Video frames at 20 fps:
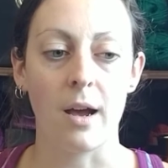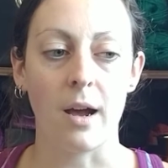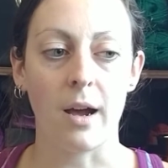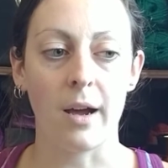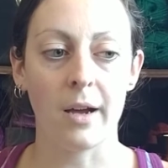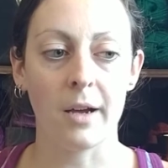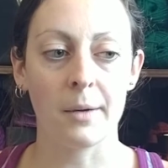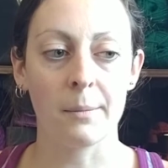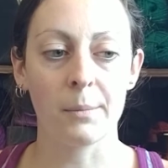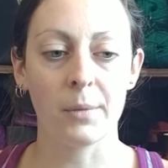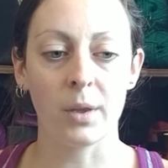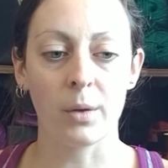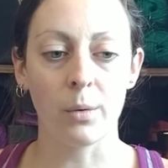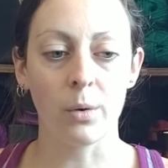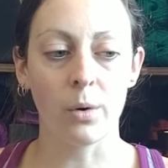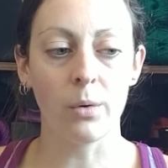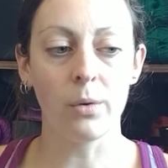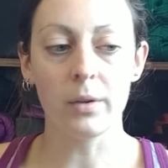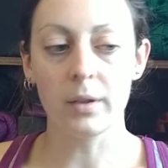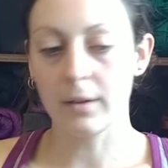There
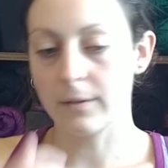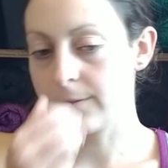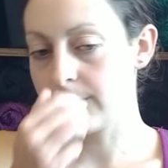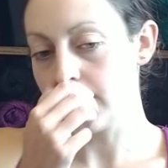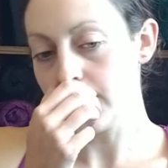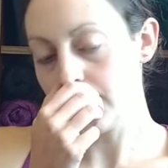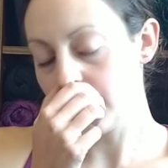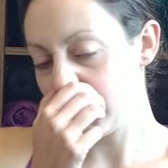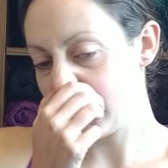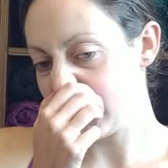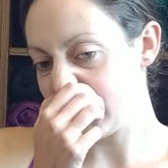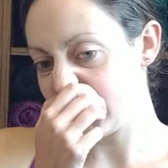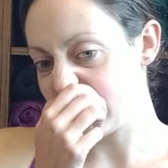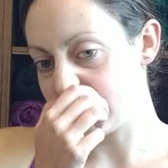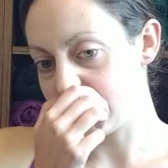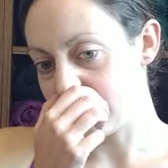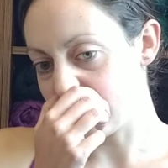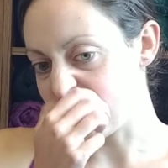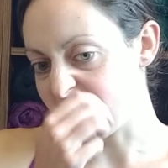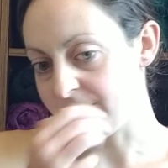were only a few that
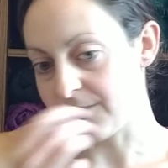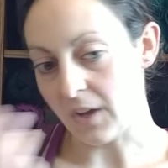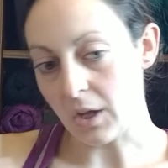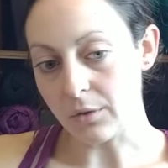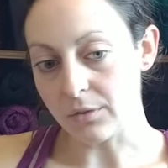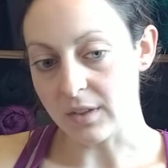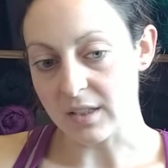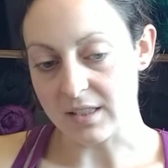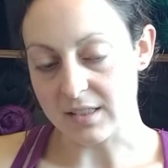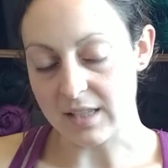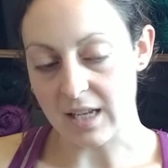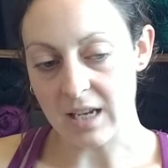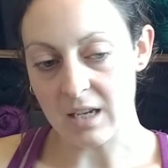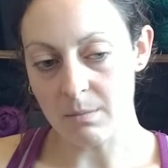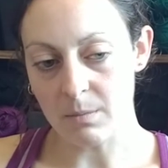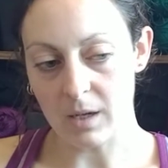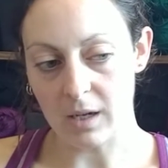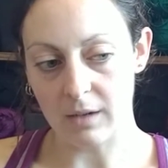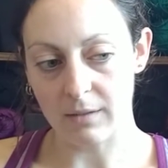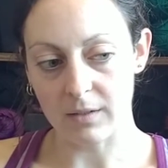felt the
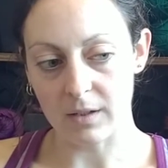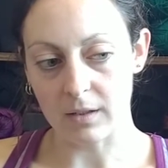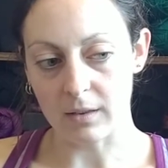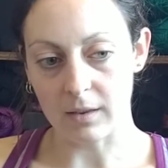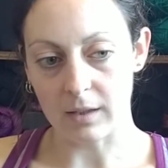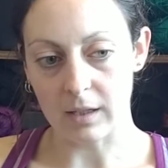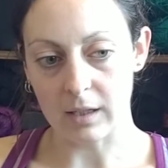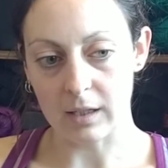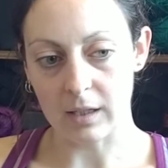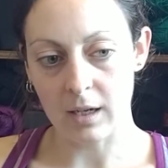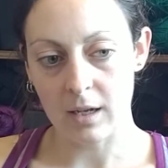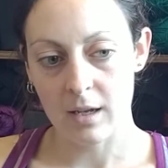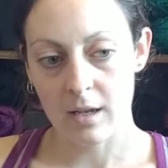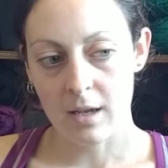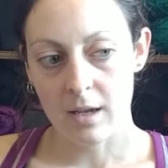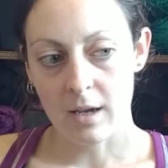same and everything,